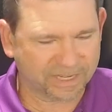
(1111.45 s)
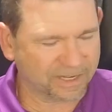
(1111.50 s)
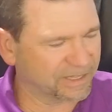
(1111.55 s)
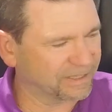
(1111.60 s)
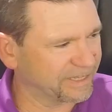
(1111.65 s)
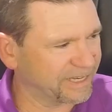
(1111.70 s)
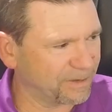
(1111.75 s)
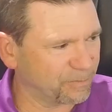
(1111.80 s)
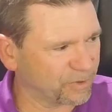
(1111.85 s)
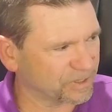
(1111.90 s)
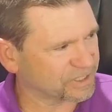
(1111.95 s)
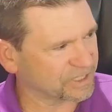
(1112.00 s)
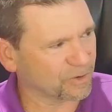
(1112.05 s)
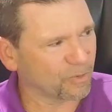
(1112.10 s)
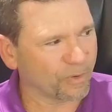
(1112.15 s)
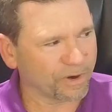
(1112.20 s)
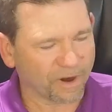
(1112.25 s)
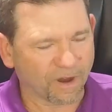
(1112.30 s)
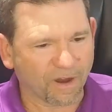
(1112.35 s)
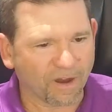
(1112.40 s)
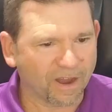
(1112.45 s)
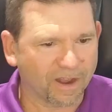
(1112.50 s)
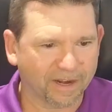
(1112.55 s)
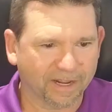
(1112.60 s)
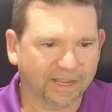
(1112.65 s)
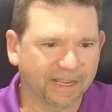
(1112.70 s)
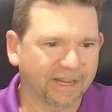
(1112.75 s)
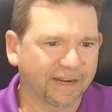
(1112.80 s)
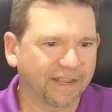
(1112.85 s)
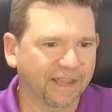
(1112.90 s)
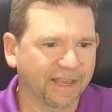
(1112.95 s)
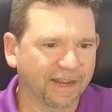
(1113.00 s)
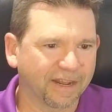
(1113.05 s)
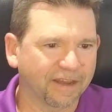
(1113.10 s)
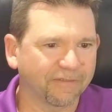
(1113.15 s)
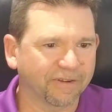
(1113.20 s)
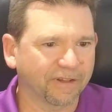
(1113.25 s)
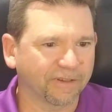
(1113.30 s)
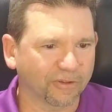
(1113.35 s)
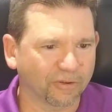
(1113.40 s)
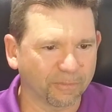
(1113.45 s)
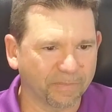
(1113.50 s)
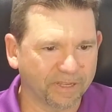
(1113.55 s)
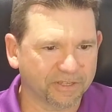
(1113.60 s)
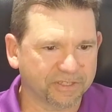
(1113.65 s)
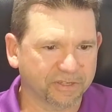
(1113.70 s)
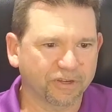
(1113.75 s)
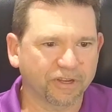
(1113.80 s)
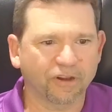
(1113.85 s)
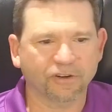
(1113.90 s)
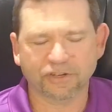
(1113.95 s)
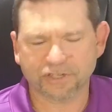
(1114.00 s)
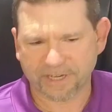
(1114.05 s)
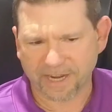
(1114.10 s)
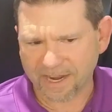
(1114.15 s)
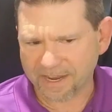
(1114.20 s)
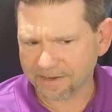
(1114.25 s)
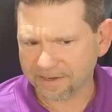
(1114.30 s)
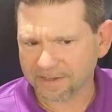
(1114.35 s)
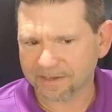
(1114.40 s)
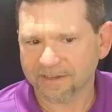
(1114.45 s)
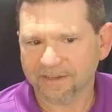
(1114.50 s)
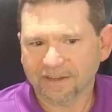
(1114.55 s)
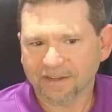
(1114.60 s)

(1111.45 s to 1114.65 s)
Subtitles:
glean what's going on and get ahead of it a little bit so you understand it.